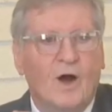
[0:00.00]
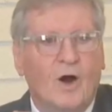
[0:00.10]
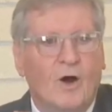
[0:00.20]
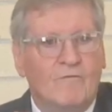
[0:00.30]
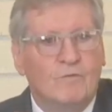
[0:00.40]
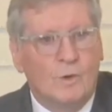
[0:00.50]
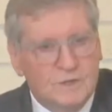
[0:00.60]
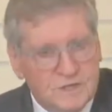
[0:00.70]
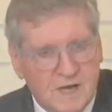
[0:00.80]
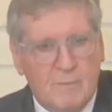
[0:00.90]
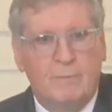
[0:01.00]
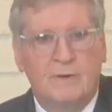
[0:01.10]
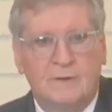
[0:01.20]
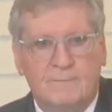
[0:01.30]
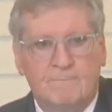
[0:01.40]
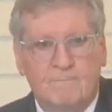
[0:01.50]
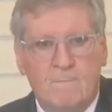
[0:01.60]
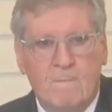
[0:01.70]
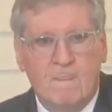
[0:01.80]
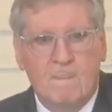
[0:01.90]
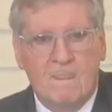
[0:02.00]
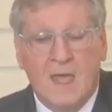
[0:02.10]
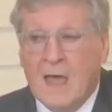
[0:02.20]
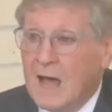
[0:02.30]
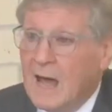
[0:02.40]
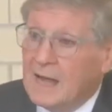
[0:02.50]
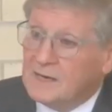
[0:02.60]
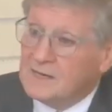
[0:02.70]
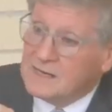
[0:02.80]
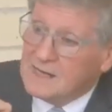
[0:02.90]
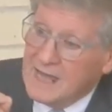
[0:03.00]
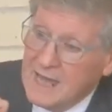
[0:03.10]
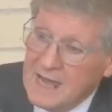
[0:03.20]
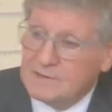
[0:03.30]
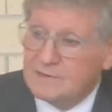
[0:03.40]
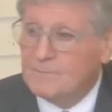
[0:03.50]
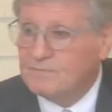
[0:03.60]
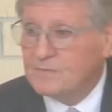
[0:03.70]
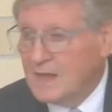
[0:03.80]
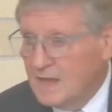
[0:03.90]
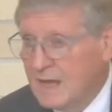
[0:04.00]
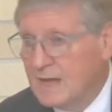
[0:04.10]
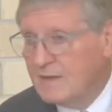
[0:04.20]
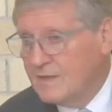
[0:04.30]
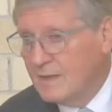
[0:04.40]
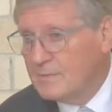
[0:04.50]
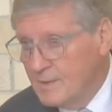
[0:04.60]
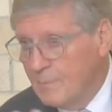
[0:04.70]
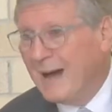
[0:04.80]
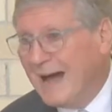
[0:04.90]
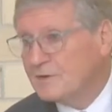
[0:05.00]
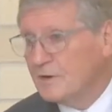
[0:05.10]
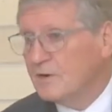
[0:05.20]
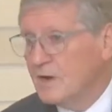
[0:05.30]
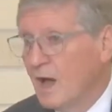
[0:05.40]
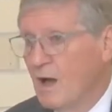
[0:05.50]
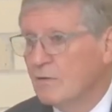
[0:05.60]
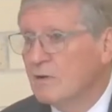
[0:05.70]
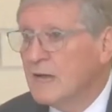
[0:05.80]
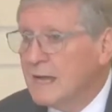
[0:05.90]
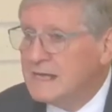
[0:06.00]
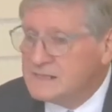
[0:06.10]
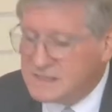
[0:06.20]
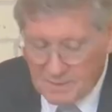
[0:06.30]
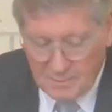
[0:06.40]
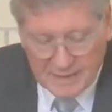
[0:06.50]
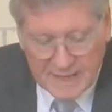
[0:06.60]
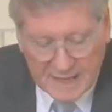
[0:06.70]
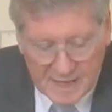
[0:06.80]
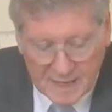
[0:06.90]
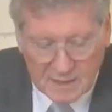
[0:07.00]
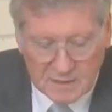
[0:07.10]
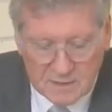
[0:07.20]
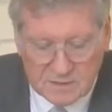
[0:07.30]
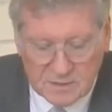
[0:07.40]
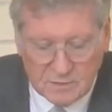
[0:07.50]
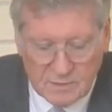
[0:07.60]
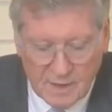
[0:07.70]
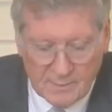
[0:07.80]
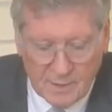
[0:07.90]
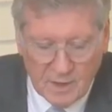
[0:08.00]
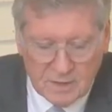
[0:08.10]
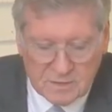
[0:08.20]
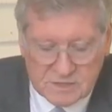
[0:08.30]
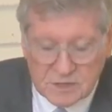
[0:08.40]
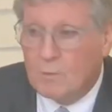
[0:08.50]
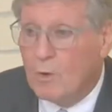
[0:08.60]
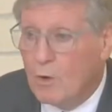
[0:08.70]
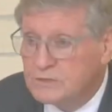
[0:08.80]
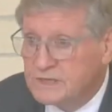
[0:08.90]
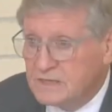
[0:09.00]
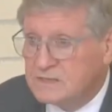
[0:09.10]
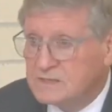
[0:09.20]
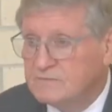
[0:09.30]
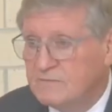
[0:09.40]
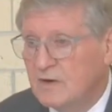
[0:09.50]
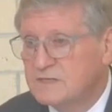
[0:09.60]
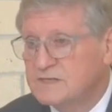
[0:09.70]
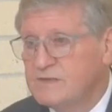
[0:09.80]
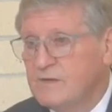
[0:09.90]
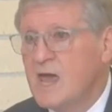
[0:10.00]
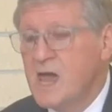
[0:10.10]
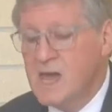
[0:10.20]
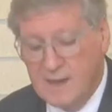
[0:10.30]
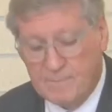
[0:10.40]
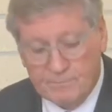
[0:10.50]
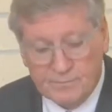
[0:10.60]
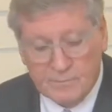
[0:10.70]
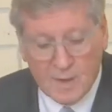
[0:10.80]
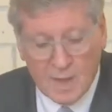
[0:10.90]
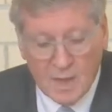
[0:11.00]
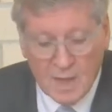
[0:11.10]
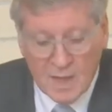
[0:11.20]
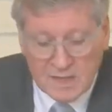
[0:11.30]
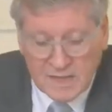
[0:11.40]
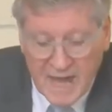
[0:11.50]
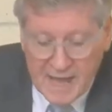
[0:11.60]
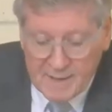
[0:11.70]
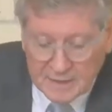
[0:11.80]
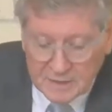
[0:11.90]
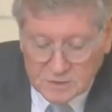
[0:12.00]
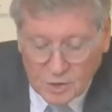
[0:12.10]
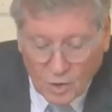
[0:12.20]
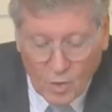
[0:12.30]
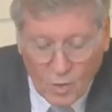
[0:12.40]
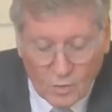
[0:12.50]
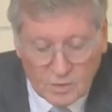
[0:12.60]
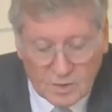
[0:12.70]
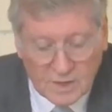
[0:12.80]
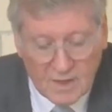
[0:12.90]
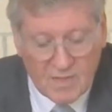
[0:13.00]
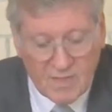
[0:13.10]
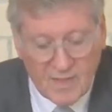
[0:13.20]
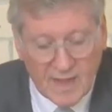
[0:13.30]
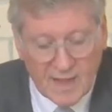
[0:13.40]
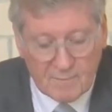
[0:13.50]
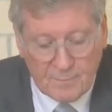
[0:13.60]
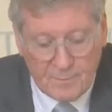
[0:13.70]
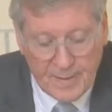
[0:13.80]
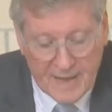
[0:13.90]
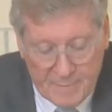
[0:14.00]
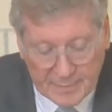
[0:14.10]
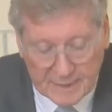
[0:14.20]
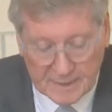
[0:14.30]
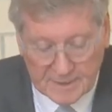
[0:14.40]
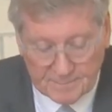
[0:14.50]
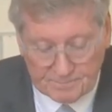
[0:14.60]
of worship. And here the pattern now is beginning to emerge. So Moses, verse 3, came and told the people